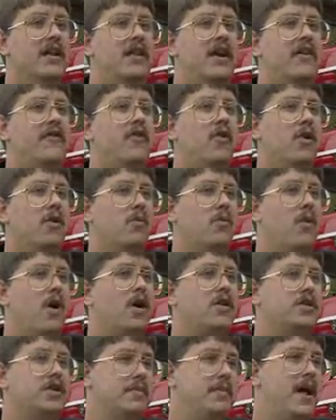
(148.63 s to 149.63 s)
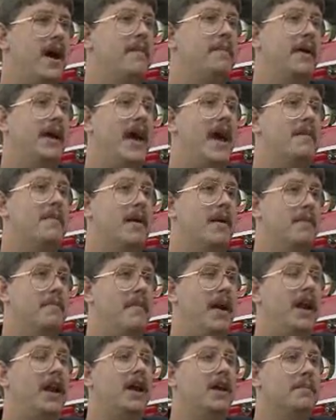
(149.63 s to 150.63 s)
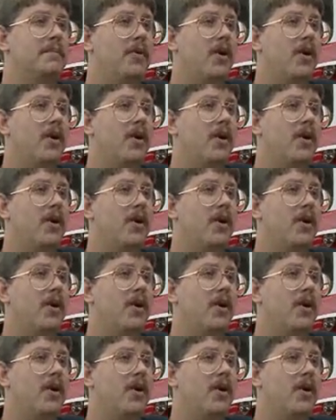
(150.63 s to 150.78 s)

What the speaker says: Therefore, water supply became an immediate